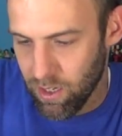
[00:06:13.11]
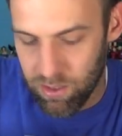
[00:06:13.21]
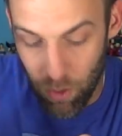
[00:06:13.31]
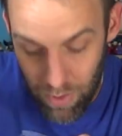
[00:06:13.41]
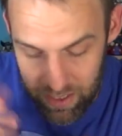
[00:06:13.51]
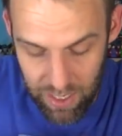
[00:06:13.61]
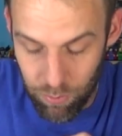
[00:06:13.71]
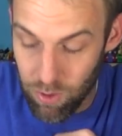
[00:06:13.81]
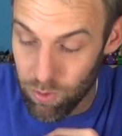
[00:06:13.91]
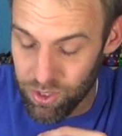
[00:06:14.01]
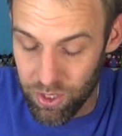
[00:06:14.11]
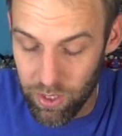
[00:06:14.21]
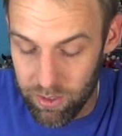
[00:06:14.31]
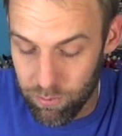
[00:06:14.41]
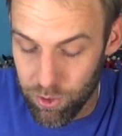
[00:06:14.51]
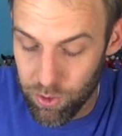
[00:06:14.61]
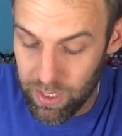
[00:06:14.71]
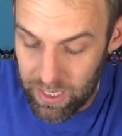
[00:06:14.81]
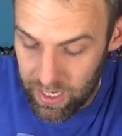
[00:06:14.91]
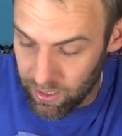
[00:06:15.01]
So we said, well, we'll do it. We'll do it
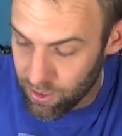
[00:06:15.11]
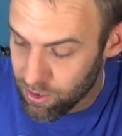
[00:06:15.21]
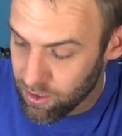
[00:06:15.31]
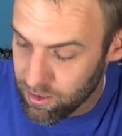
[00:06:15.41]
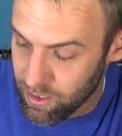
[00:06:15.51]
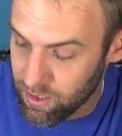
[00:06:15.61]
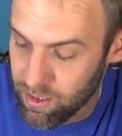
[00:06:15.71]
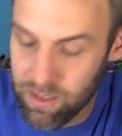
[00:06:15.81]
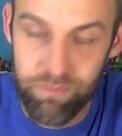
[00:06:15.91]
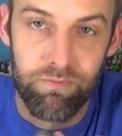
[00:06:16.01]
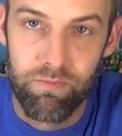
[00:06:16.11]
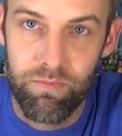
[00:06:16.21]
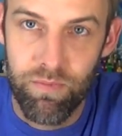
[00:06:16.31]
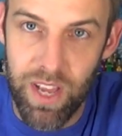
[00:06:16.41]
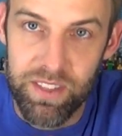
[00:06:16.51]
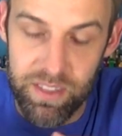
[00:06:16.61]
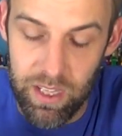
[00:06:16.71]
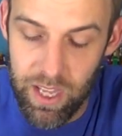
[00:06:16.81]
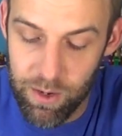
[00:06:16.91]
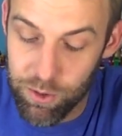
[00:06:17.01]
in English, since that's the
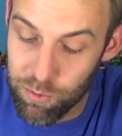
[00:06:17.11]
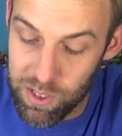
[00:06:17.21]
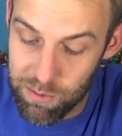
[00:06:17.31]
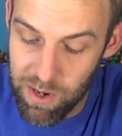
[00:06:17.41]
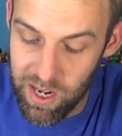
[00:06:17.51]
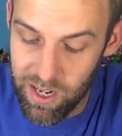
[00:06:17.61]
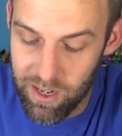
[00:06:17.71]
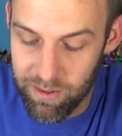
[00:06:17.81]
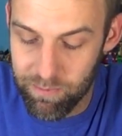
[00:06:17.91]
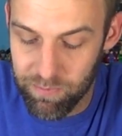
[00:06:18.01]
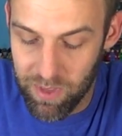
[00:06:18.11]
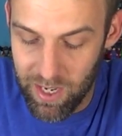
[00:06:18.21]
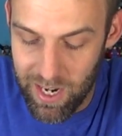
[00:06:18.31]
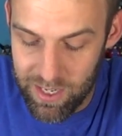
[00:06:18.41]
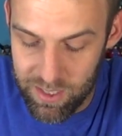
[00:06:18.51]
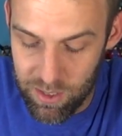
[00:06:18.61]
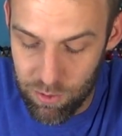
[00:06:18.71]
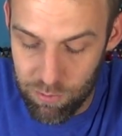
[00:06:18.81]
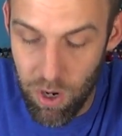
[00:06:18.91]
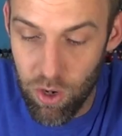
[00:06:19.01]
language we speak, as
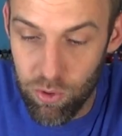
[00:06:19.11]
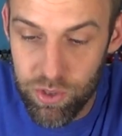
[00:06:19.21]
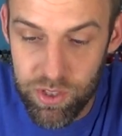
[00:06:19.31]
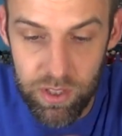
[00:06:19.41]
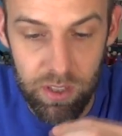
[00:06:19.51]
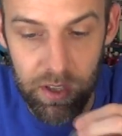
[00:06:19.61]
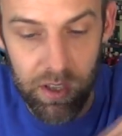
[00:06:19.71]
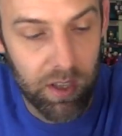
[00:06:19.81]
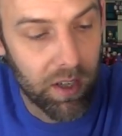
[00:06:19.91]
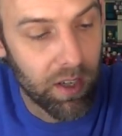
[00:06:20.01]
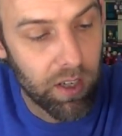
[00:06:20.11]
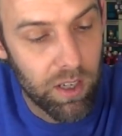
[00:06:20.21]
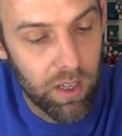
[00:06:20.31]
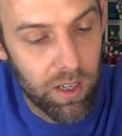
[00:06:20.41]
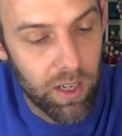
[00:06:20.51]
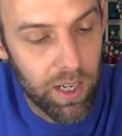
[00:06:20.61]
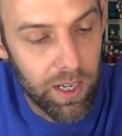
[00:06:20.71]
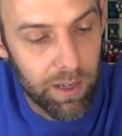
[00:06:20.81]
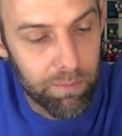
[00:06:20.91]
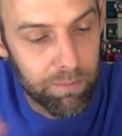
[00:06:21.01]
do most.
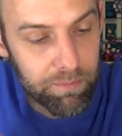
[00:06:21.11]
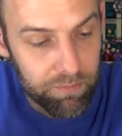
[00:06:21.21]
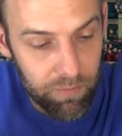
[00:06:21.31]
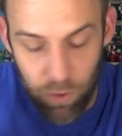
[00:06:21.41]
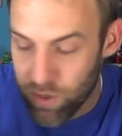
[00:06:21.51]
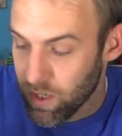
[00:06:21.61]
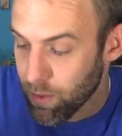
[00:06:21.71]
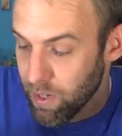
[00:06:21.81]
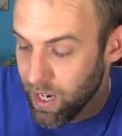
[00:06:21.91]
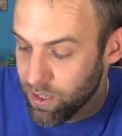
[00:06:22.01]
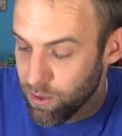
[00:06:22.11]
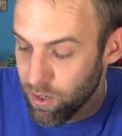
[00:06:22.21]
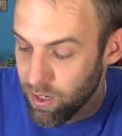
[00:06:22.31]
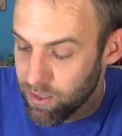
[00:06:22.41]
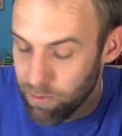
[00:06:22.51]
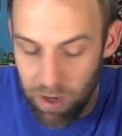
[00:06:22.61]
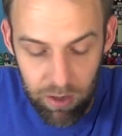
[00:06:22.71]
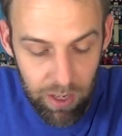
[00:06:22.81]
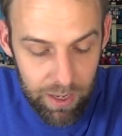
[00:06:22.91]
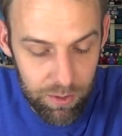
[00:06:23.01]
Unfortunately, we can't do it in some
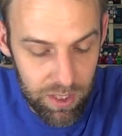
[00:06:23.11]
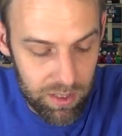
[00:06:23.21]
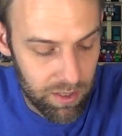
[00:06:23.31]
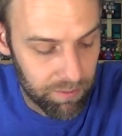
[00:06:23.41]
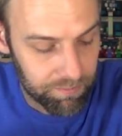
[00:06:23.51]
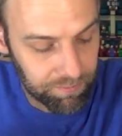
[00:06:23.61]
other languages.